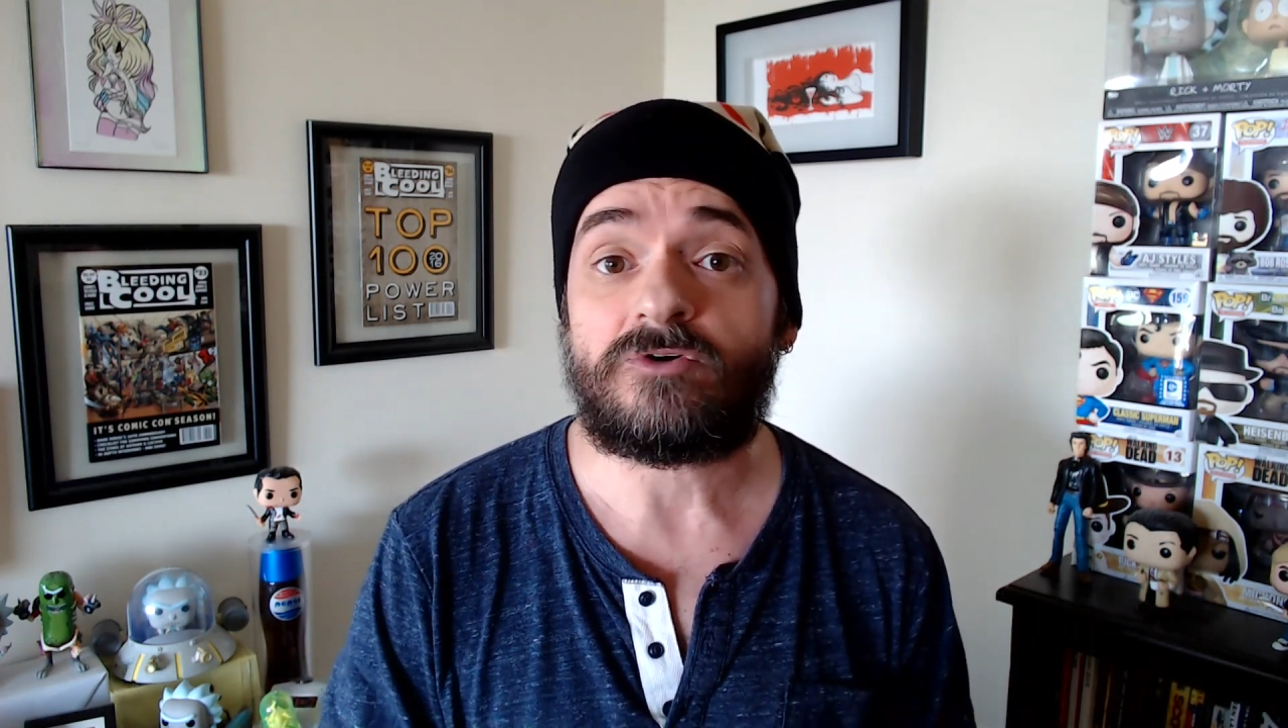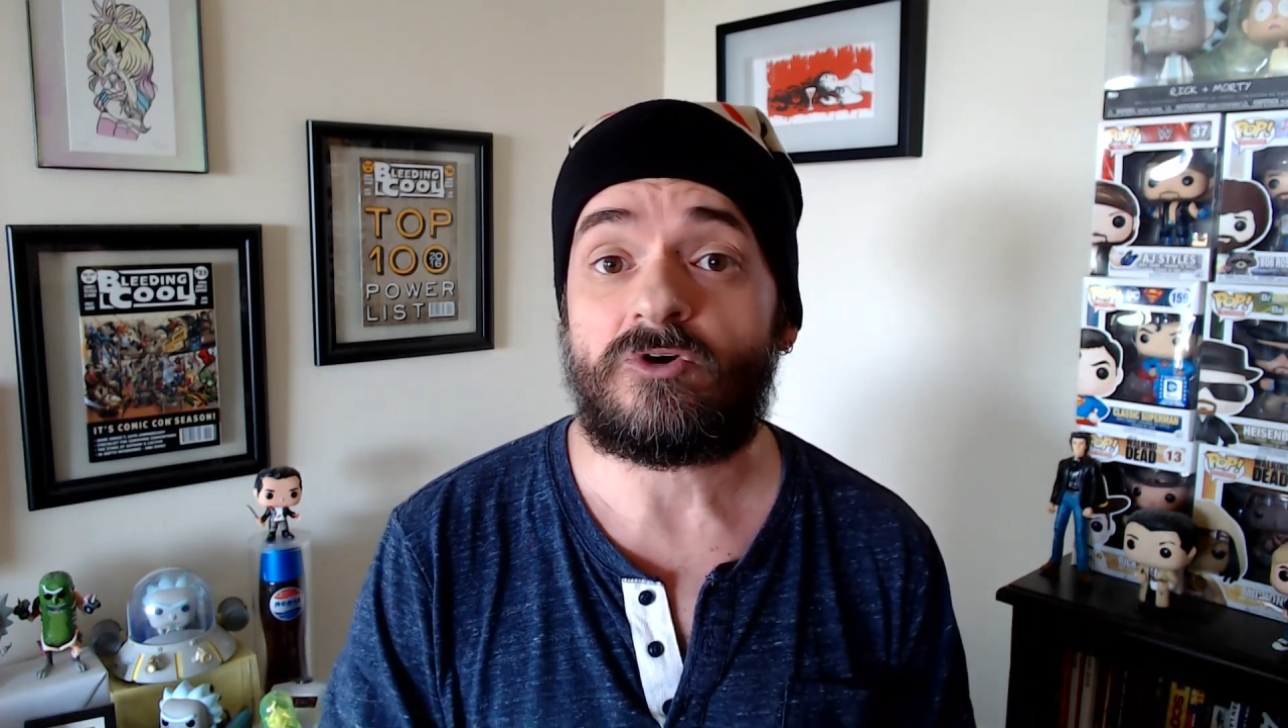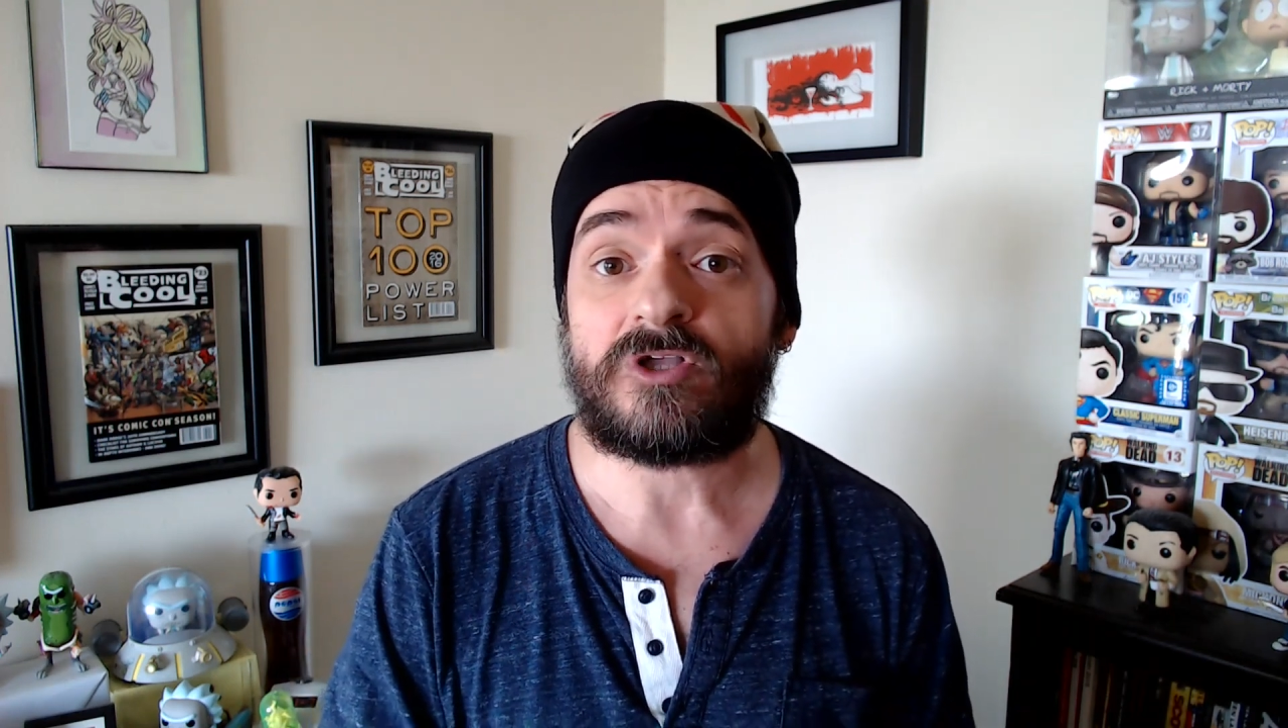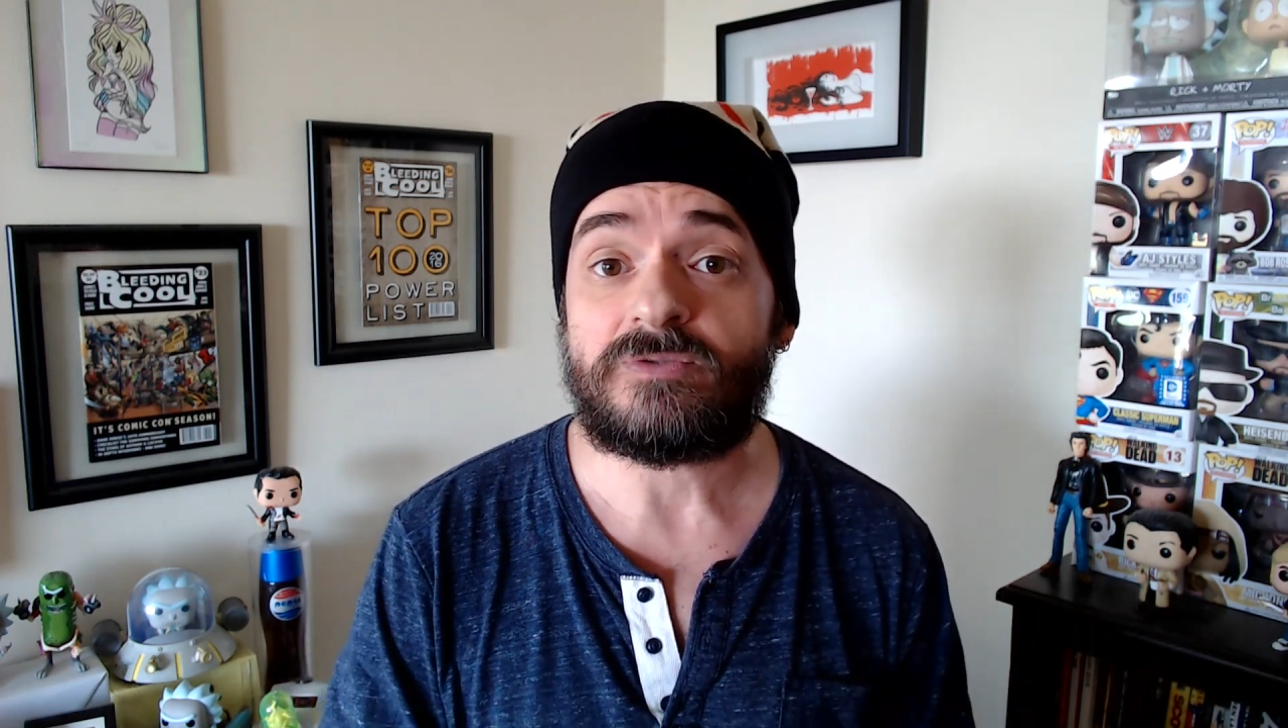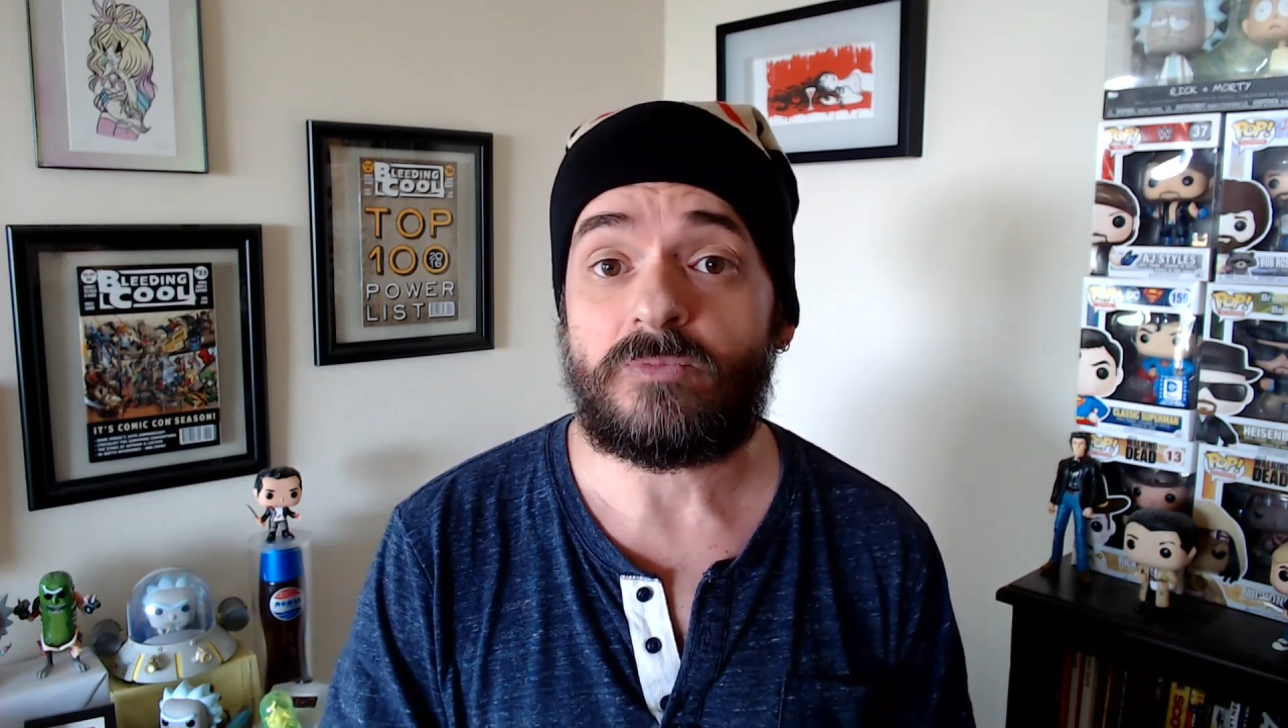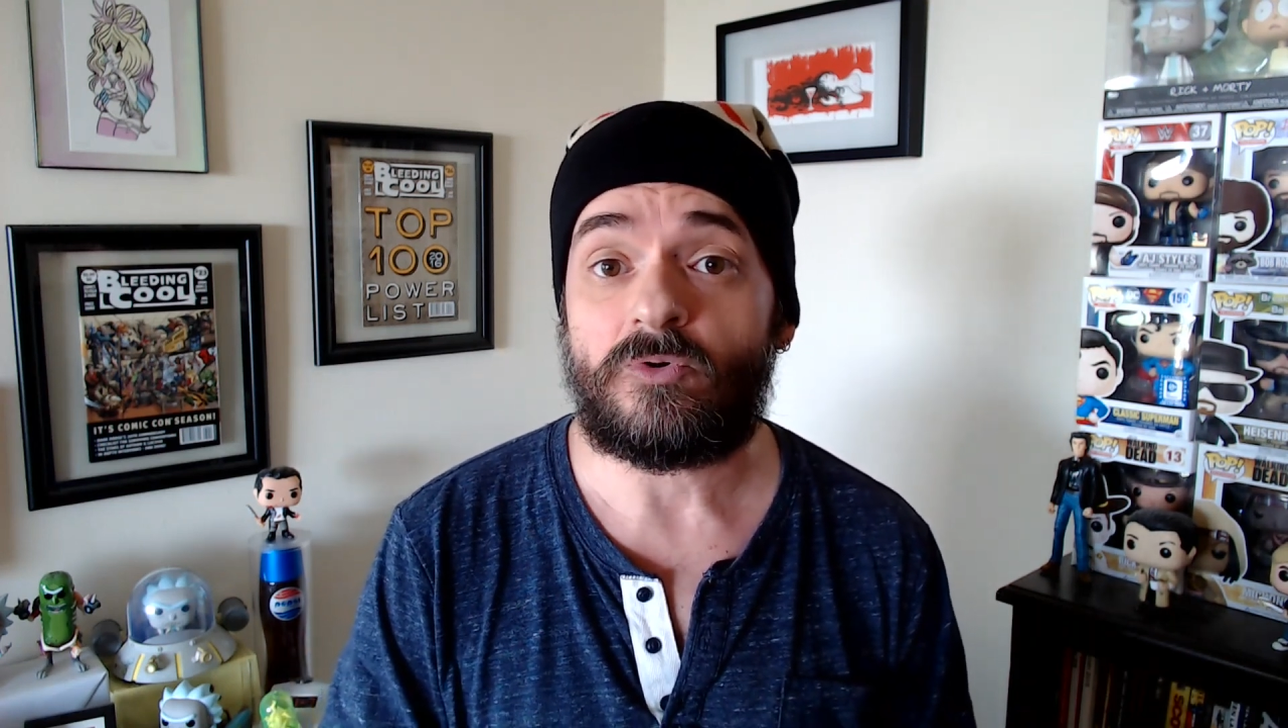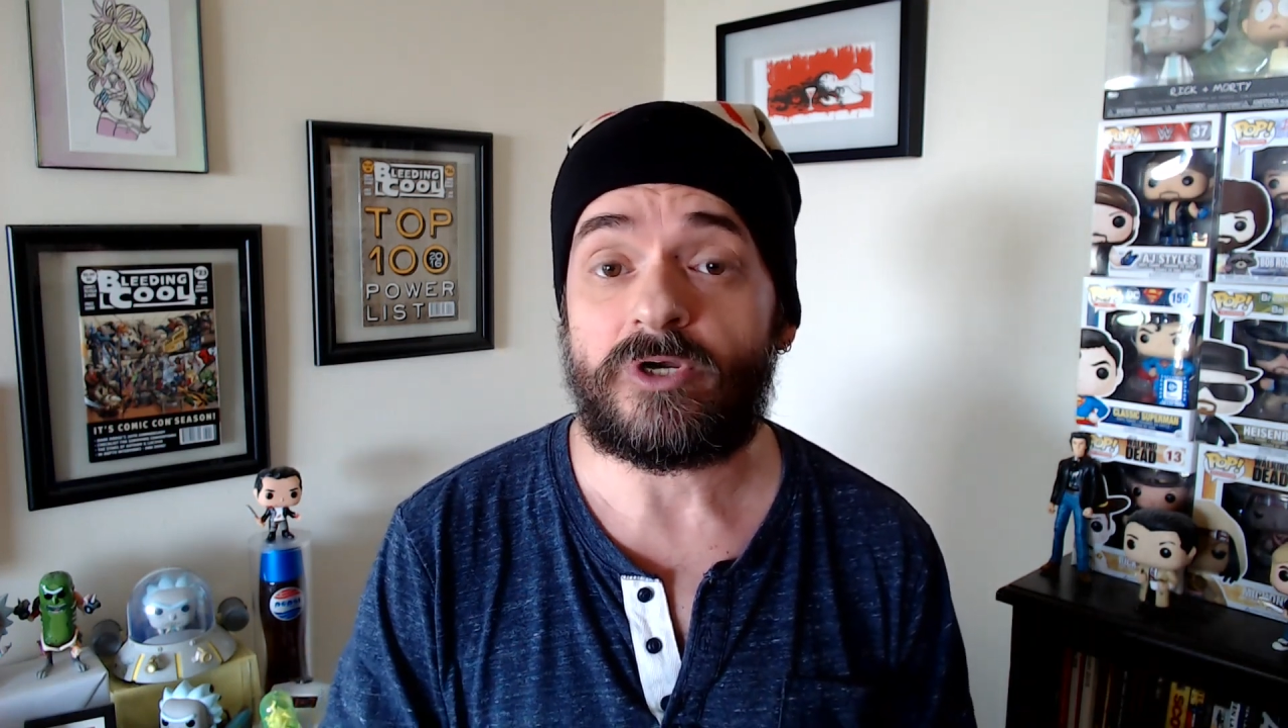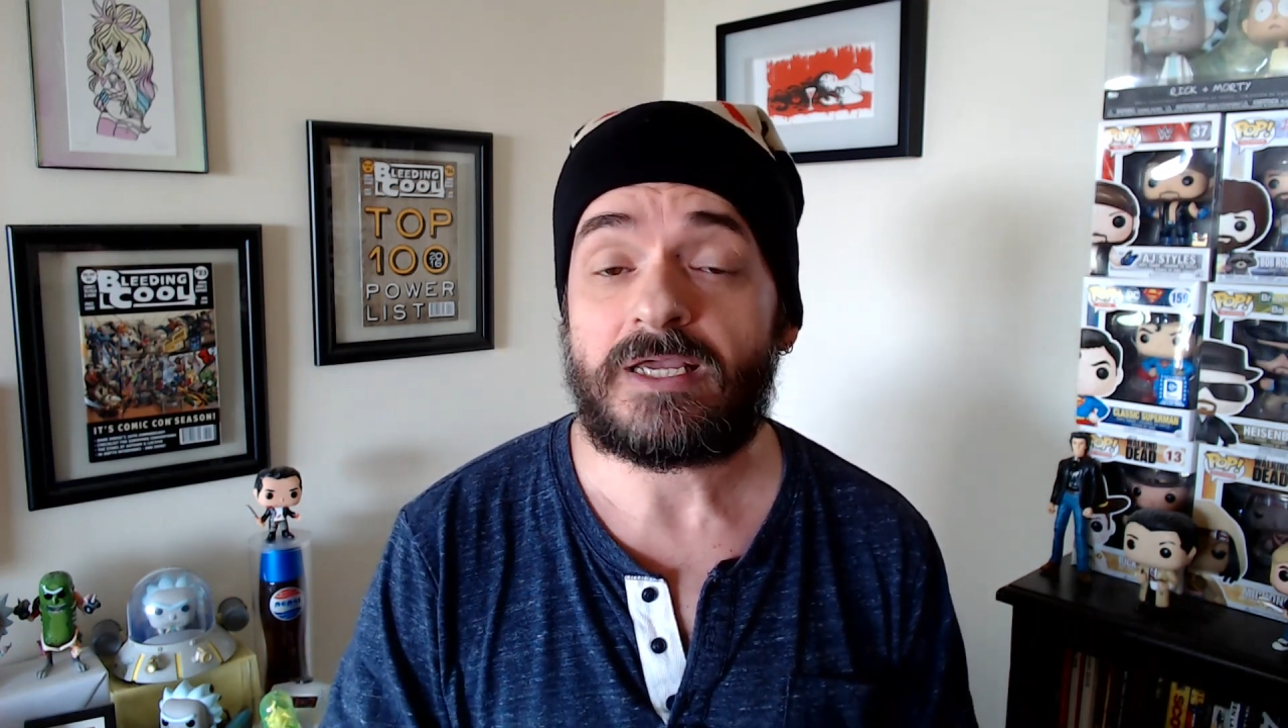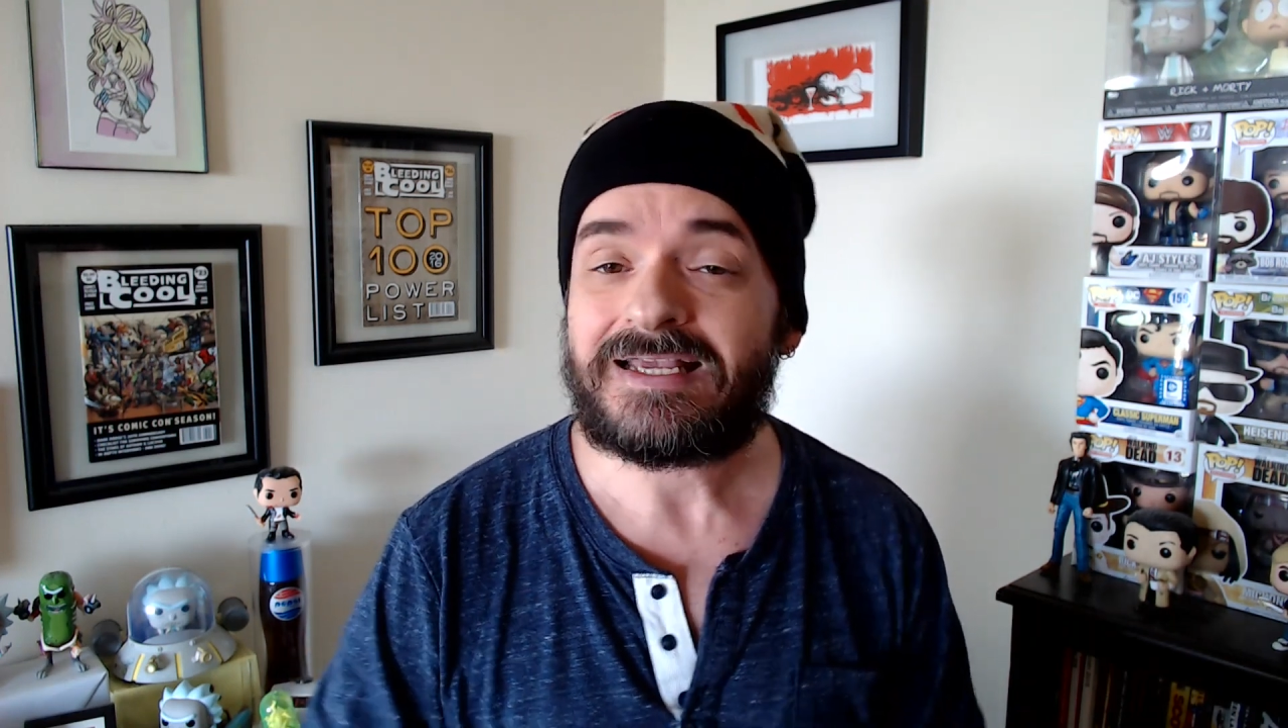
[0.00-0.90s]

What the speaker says: across the board.